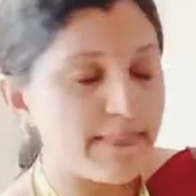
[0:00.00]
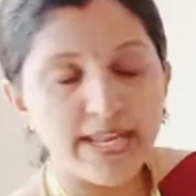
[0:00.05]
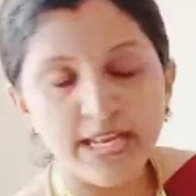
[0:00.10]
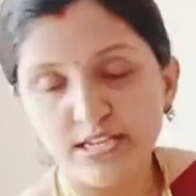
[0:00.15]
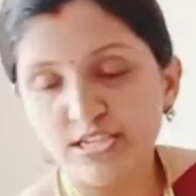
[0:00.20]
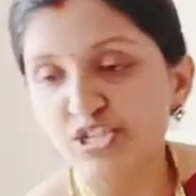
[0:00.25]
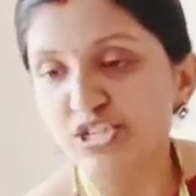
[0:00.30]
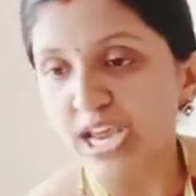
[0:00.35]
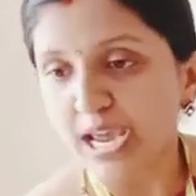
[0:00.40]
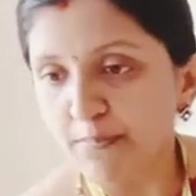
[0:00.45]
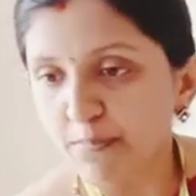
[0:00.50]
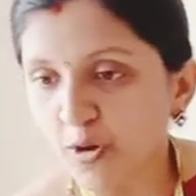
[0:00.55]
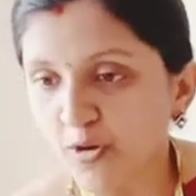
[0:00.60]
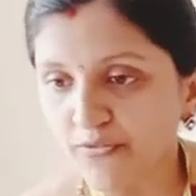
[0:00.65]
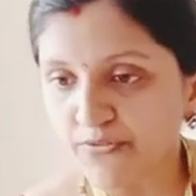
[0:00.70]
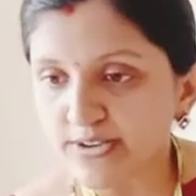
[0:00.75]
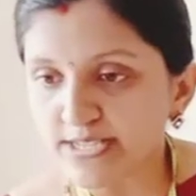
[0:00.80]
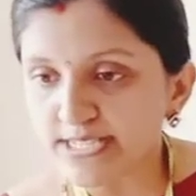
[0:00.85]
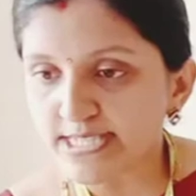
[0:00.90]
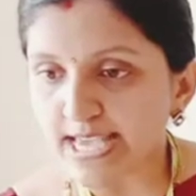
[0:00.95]
shape
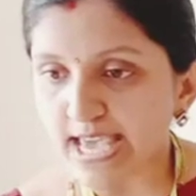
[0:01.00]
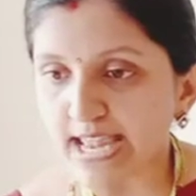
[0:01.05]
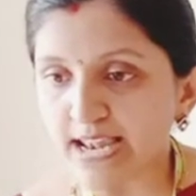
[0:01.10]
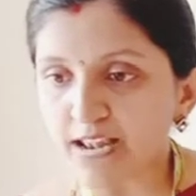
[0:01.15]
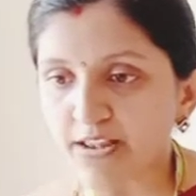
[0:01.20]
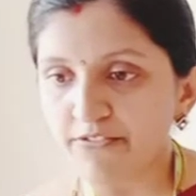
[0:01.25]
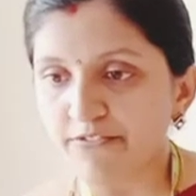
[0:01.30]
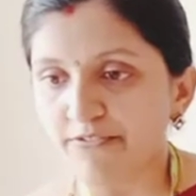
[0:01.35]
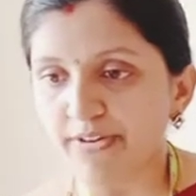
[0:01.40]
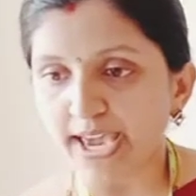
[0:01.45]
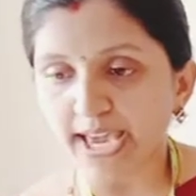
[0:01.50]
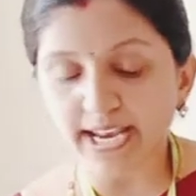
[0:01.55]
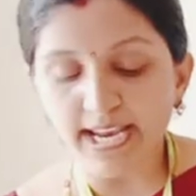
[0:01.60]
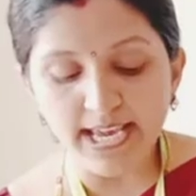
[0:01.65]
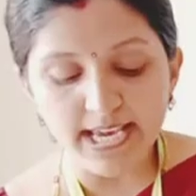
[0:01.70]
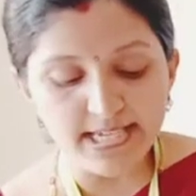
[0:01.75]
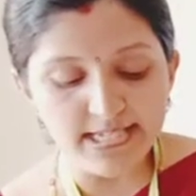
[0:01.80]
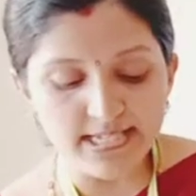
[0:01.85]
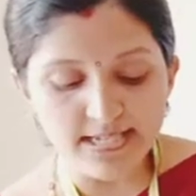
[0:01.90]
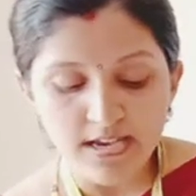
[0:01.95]
of a cell
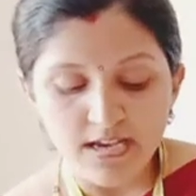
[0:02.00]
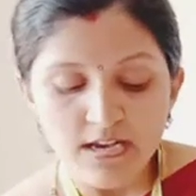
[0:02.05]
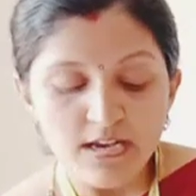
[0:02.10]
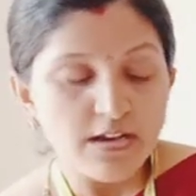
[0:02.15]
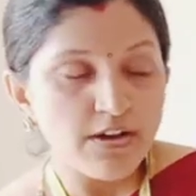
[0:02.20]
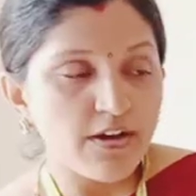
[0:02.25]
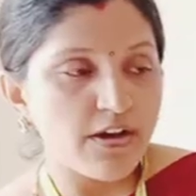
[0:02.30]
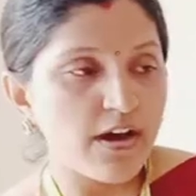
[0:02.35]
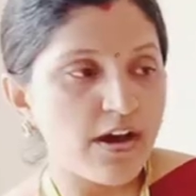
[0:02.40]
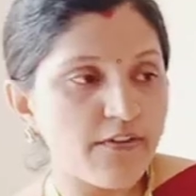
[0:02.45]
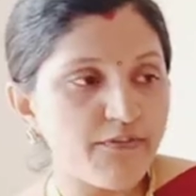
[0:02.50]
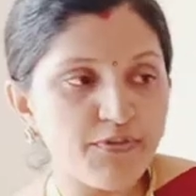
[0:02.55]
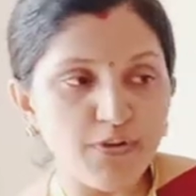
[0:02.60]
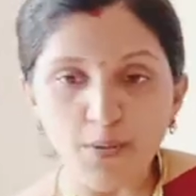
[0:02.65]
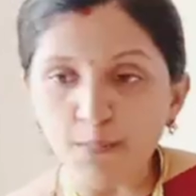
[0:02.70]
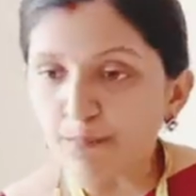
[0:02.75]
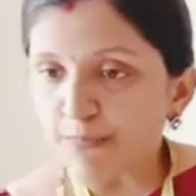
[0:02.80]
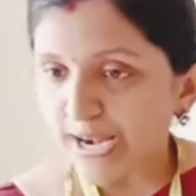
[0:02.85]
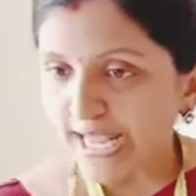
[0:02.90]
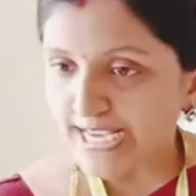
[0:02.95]
varies
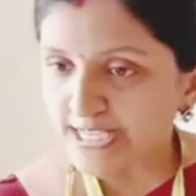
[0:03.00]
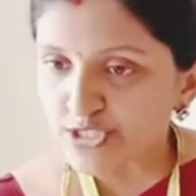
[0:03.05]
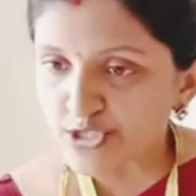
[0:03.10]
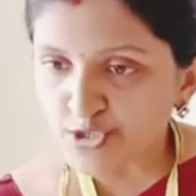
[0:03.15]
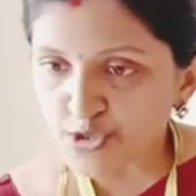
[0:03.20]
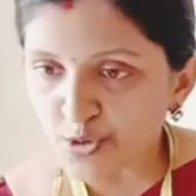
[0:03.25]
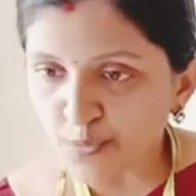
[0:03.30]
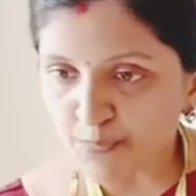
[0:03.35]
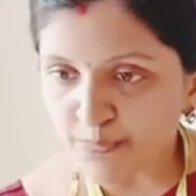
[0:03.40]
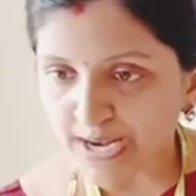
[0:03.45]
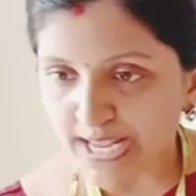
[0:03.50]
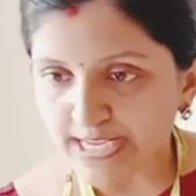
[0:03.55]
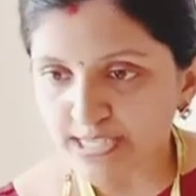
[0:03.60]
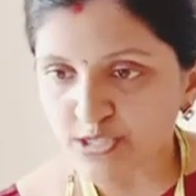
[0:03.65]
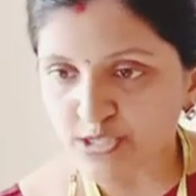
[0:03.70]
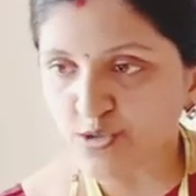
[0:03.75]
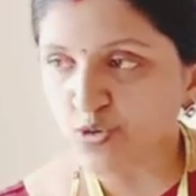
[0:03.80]
from place to place.